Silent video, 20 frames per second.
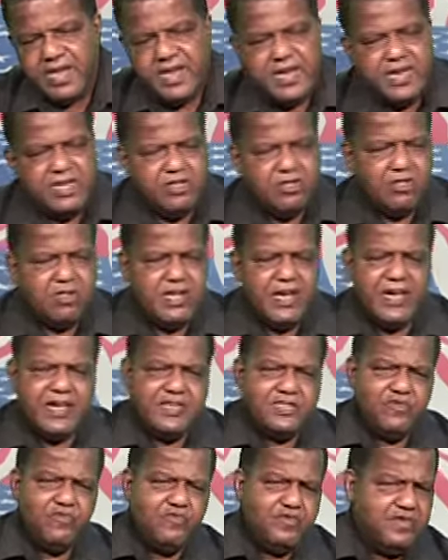In the
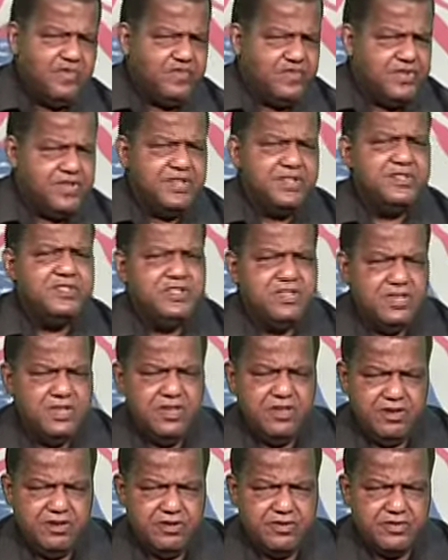last 15
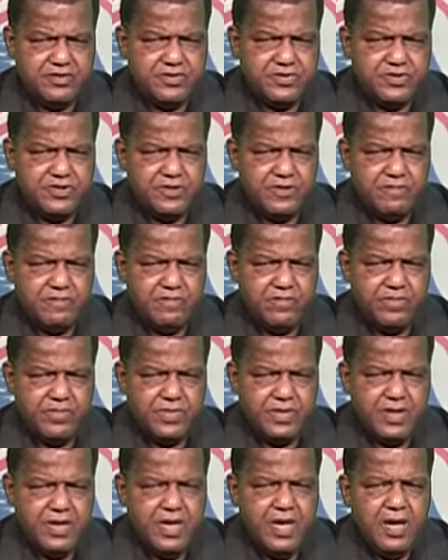years,
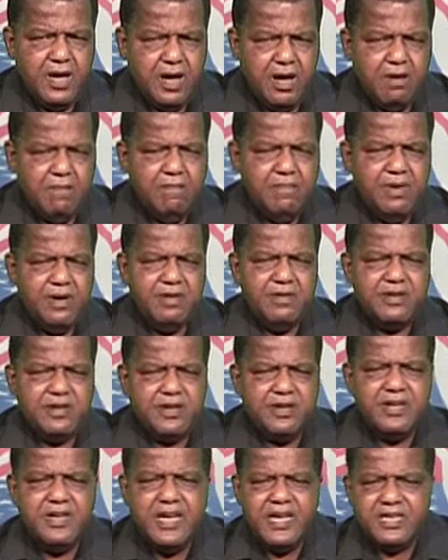
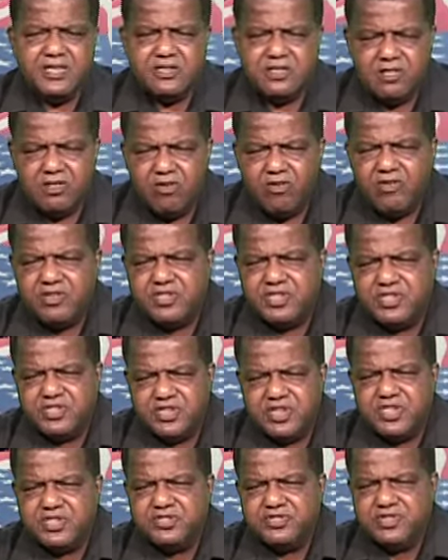America has lost
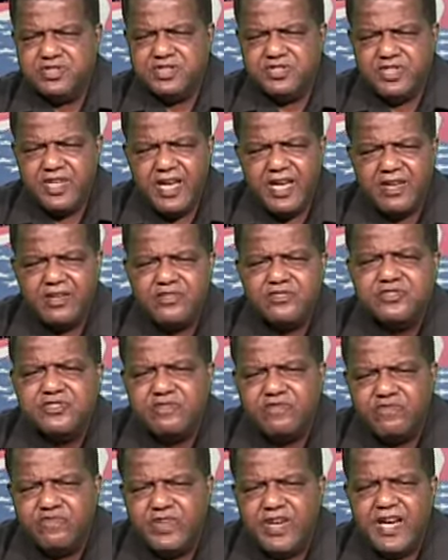
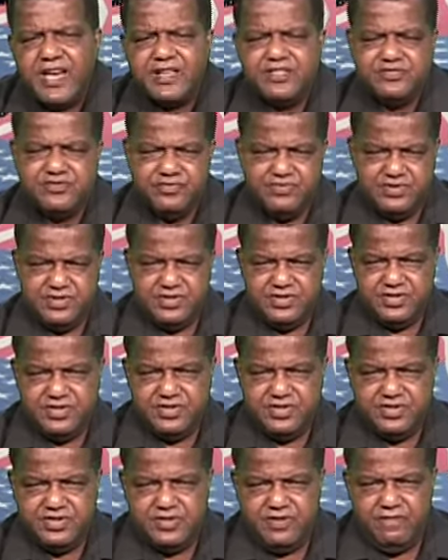60,000
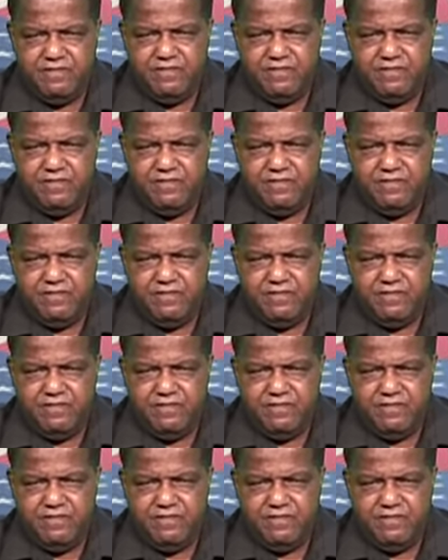factories